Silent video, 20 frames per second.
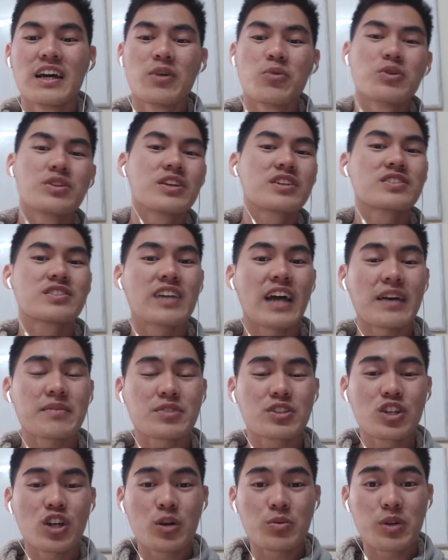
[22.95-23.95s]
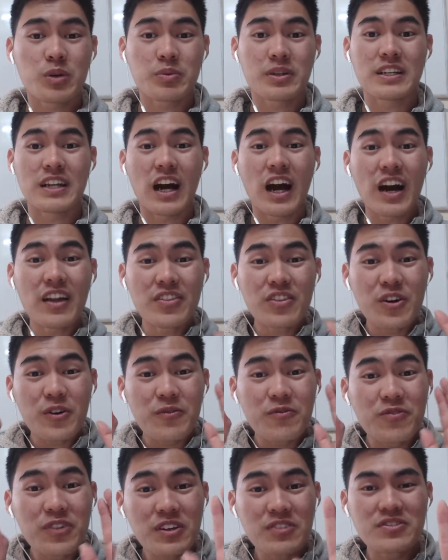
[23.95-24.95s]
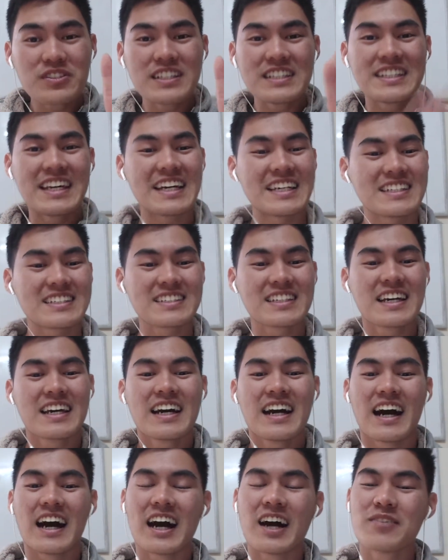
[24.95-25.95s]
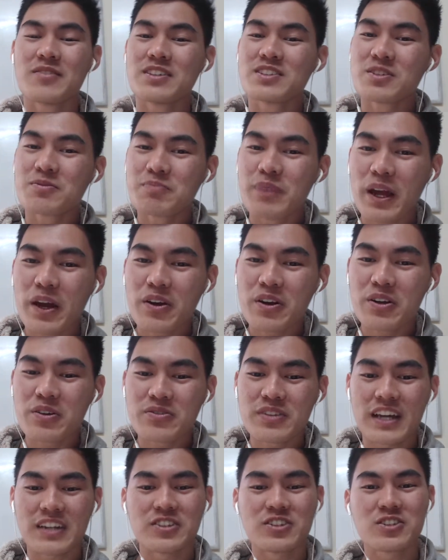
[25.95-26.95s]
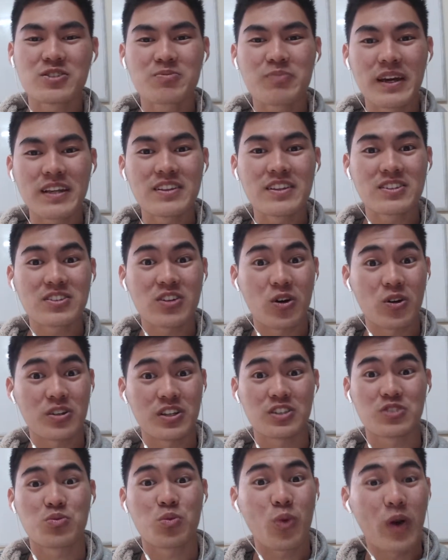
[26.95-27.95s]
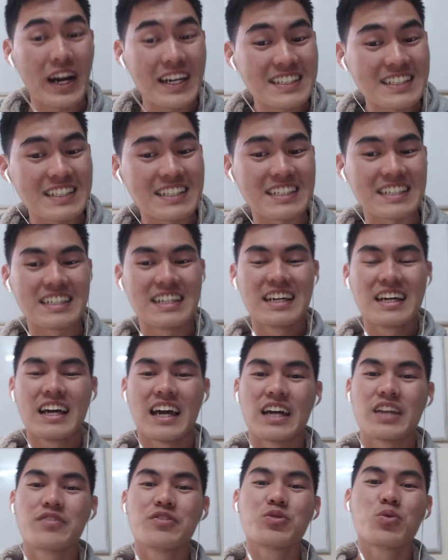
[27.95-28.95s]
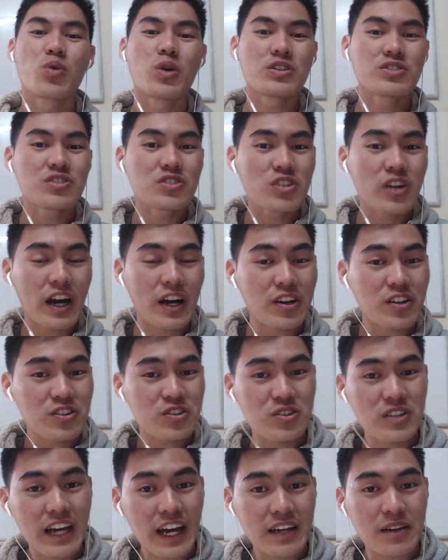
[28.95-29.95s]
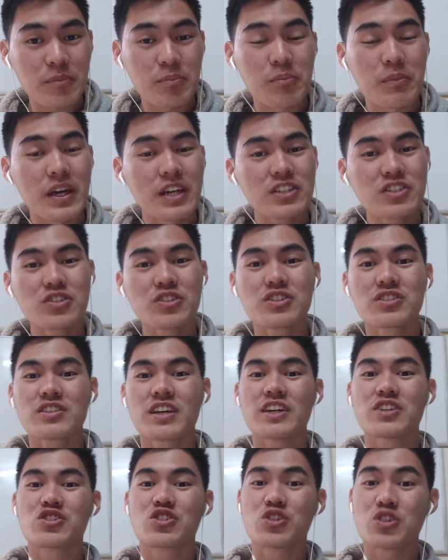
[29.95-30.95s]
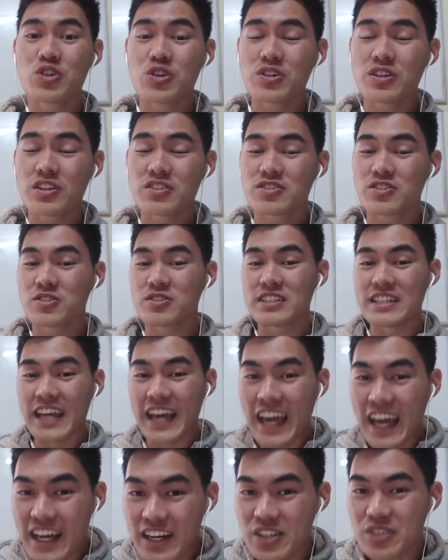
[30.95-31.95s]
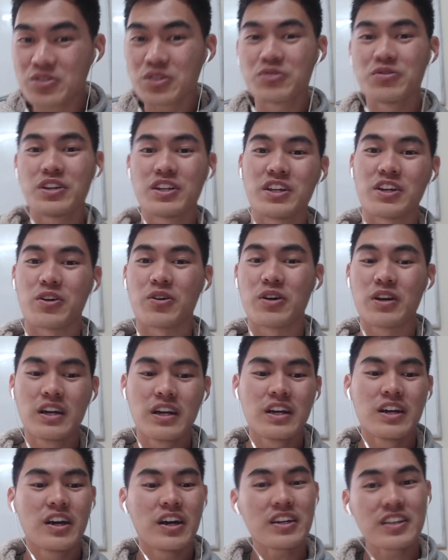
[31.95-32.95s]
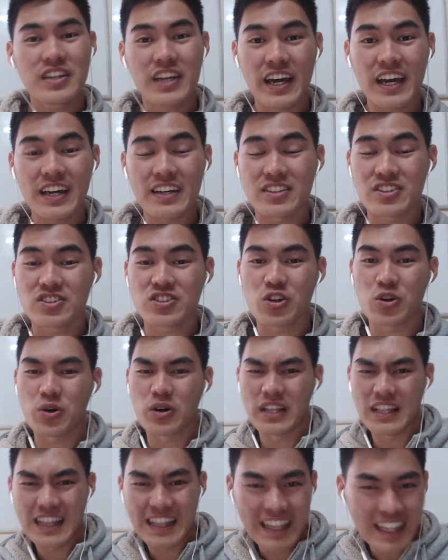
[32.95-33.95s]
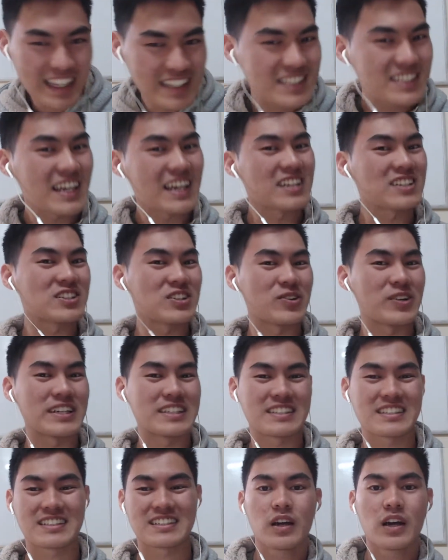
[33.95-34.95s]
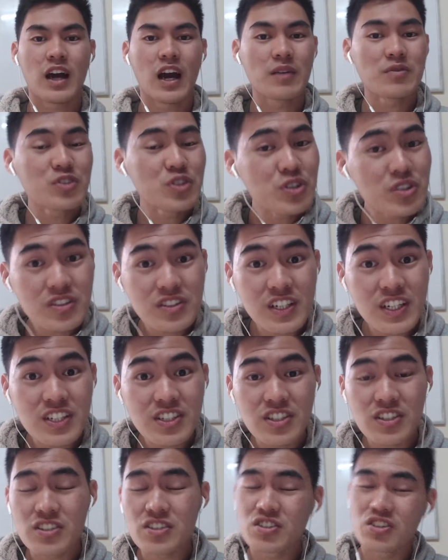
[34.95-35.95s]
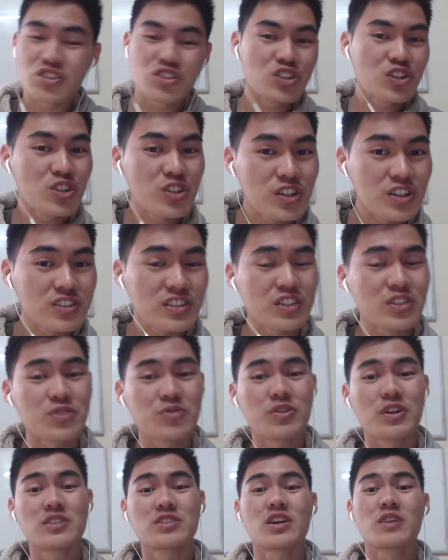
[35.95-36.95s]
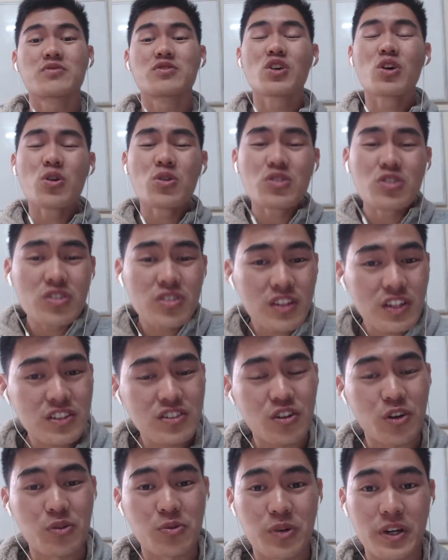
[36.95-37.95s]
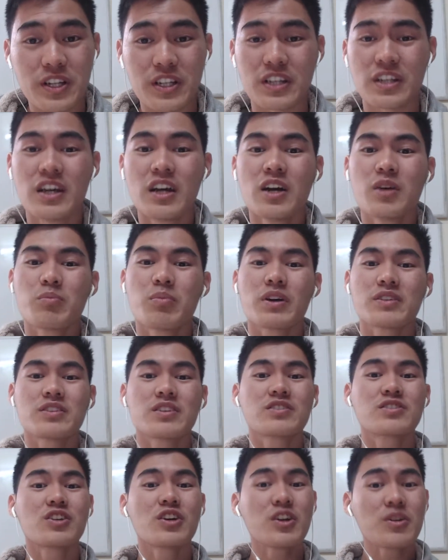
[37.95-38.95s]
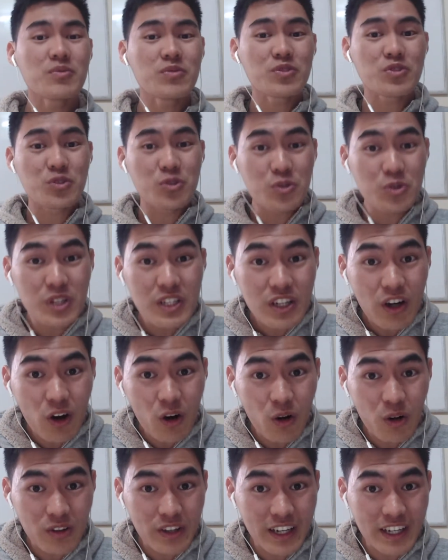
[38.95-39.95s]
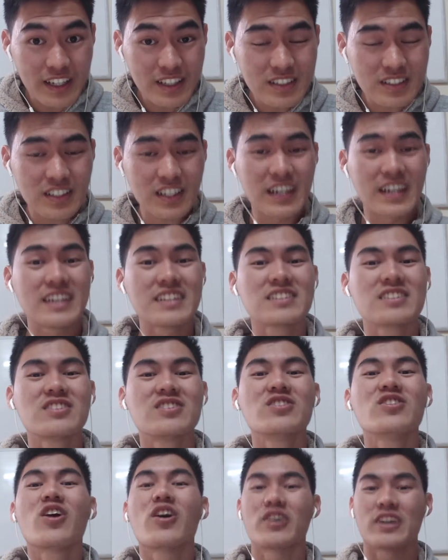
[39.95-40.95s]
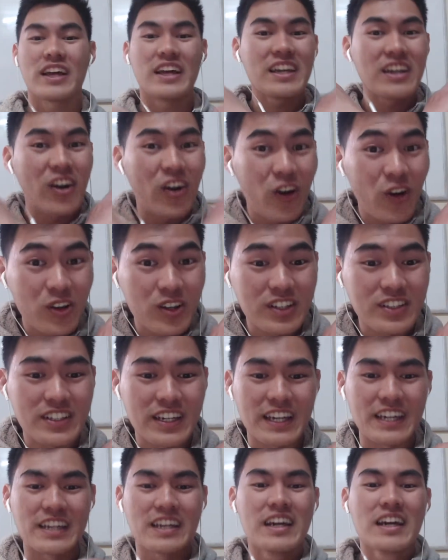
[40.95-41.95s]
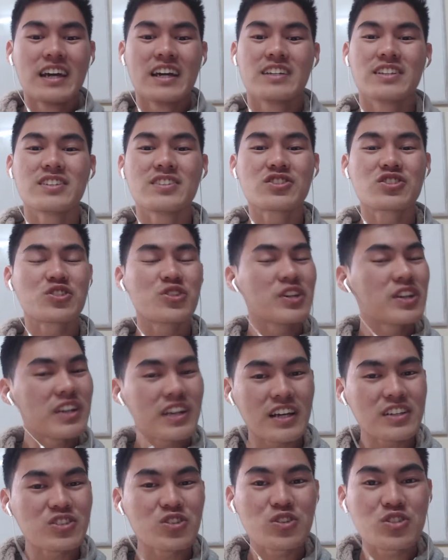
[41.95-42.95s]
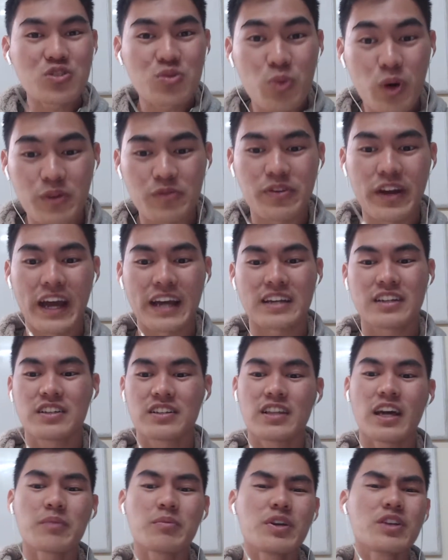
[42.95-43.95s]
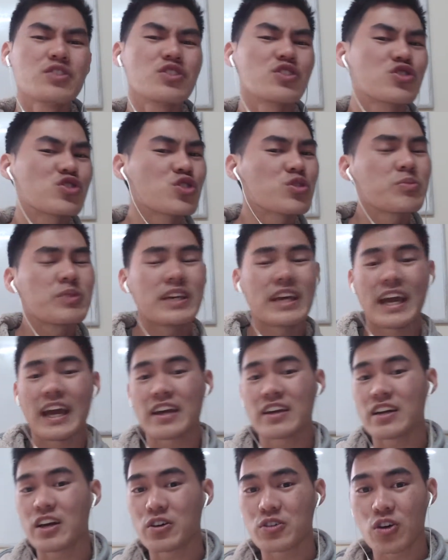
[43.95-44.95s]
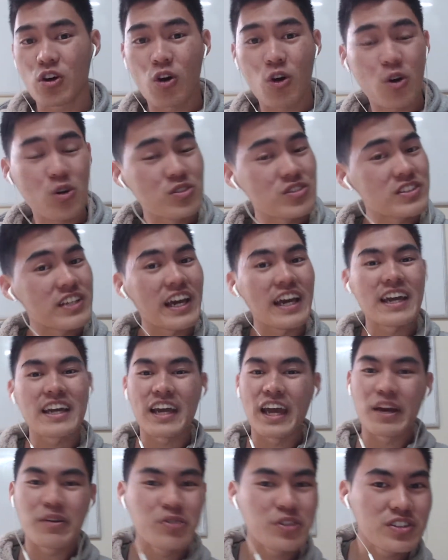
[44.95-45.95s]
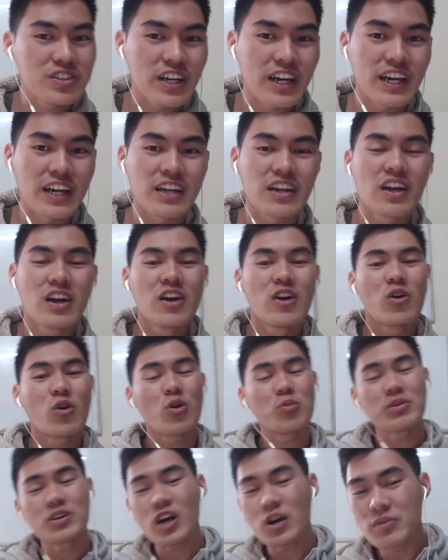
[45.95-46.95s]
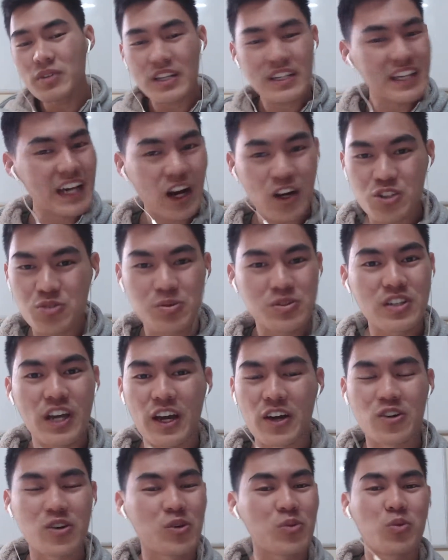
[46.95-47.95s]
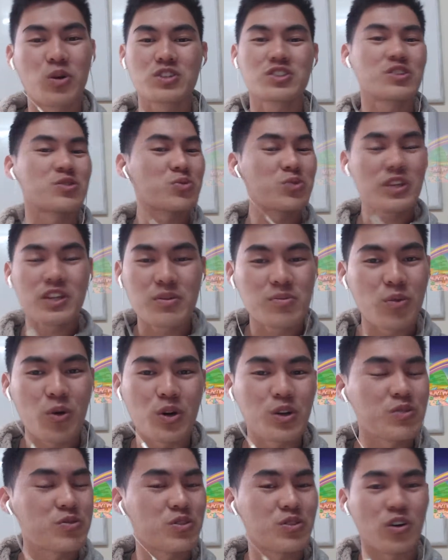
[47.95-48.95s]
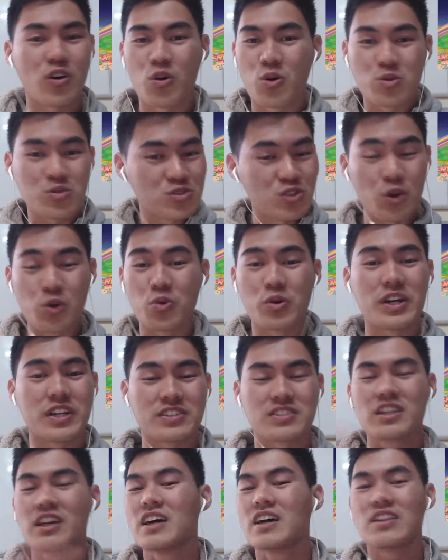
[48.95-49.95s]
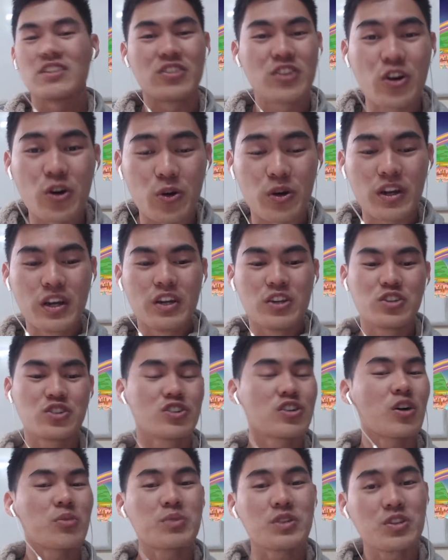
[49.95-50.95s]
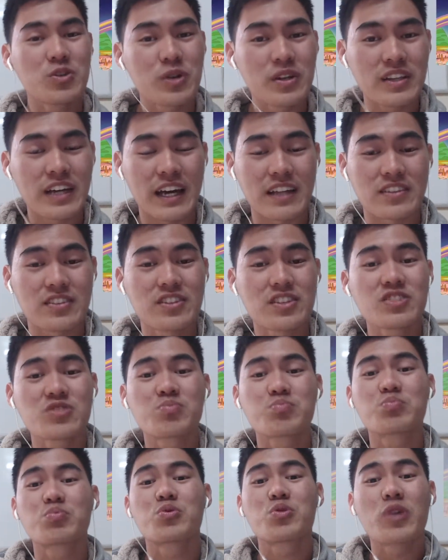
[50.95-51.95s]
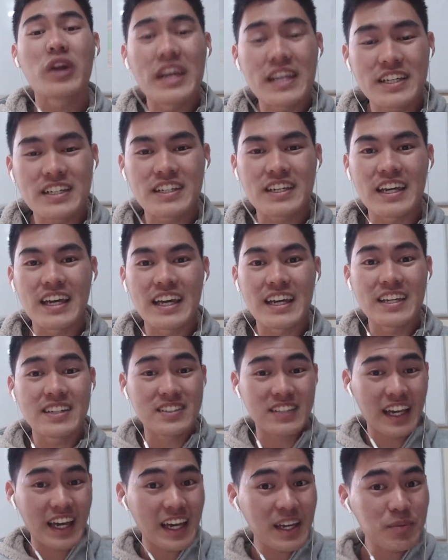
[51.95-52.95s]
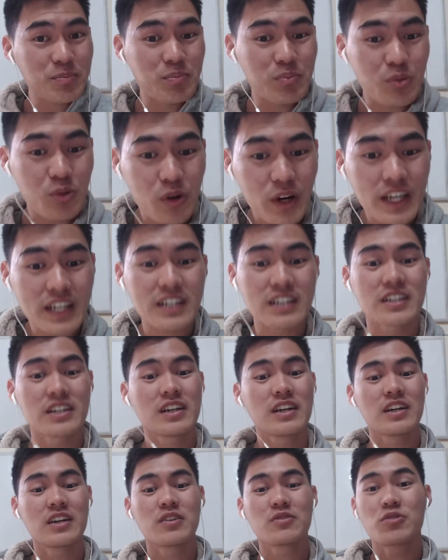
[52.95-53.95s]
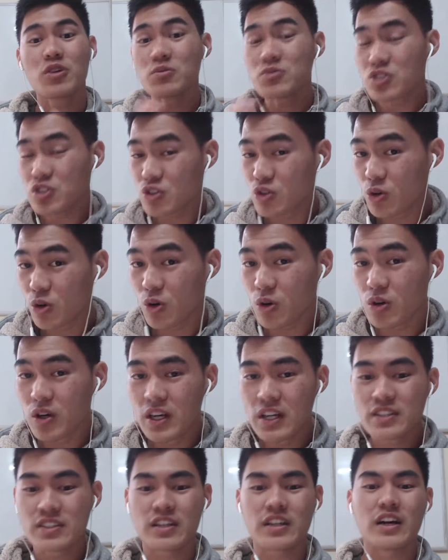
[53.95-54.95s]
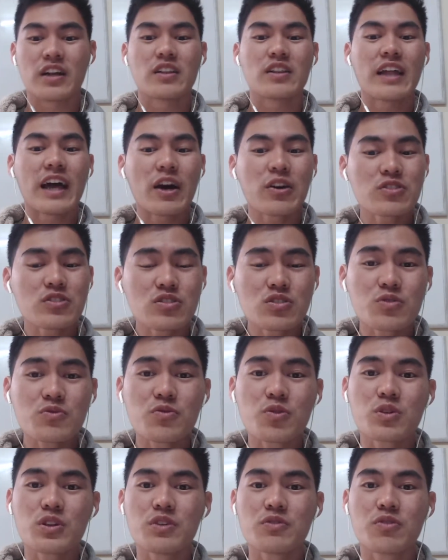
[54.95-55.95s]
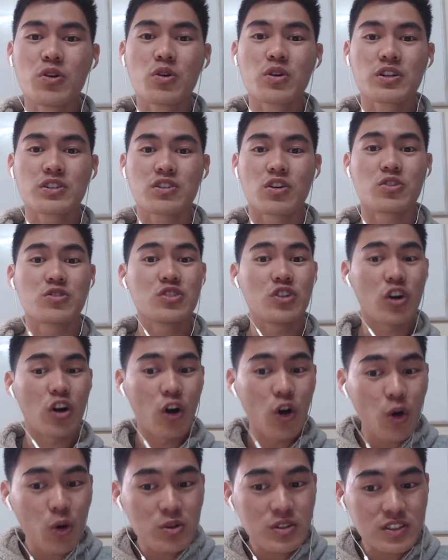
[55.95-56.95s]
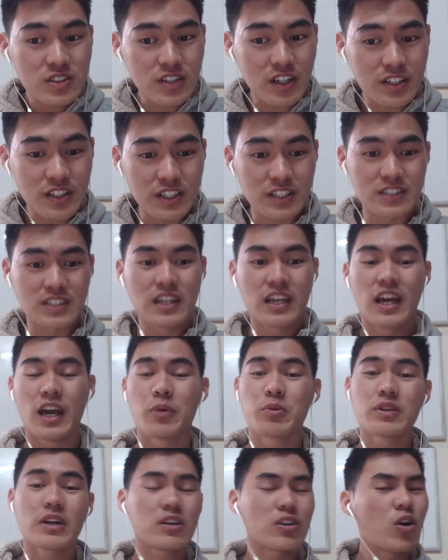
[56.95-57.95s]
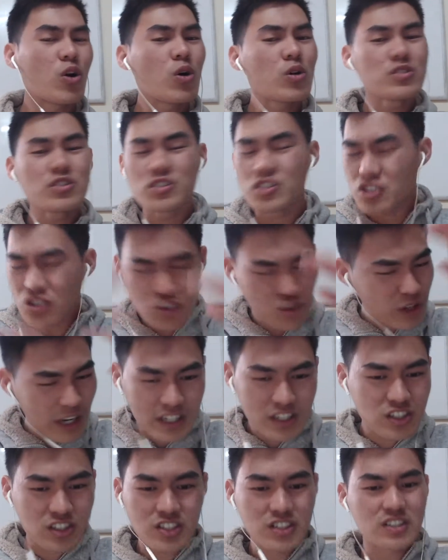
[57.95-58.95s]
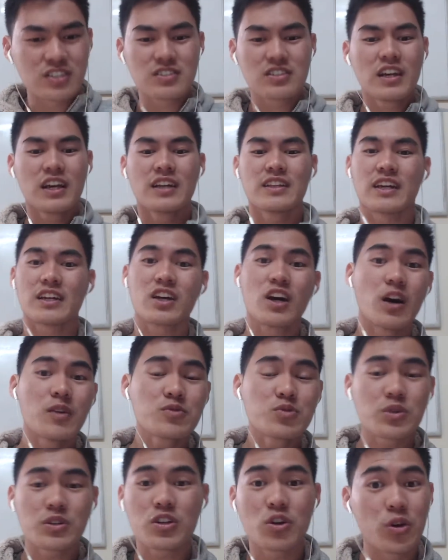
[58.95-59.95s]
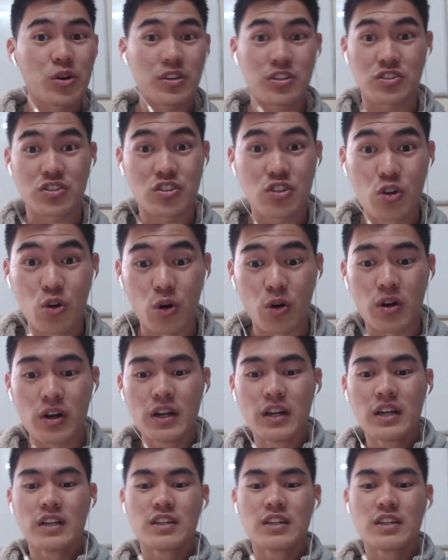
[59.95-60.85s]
With exams coming up in under 50 days, it's imperative that you spend these holidays wisely. And if you want to know how to do that, make sure you stay tuned until the end of the video. Okay, so let's get into it. I'm sure your teachers, your tutors, and your friends have told you this already, but the term 3 holidays is not a holiday. It's treated as your SWAT back. That means you shouldn't be hanging out all day, every day, or becoming a couch potato and watching Rick and Morty for the whole 2 weeks. No, you should not be doing that. This break is a break from school that allows you to fully focus on your own studies and without all the distractions that comes with going to school.